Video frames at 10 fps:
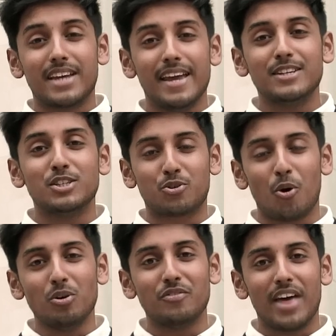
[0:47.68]
take
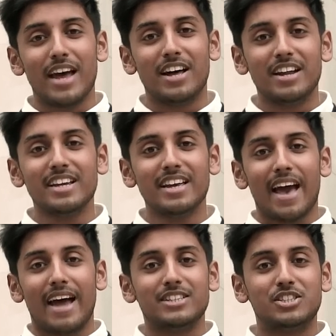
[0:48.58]
control of their learning
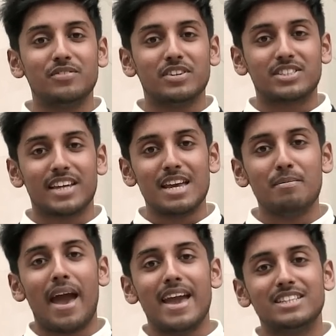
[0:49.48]
and achieve the
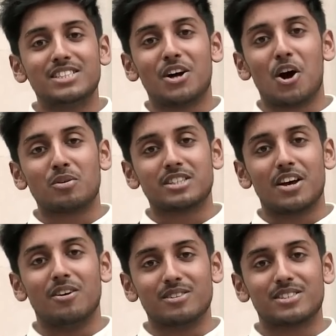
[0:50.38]
same A star
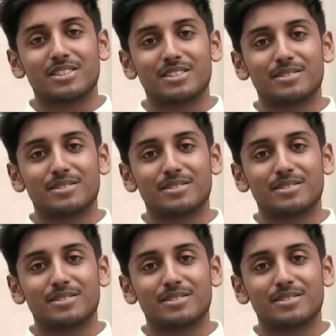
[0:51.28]
results.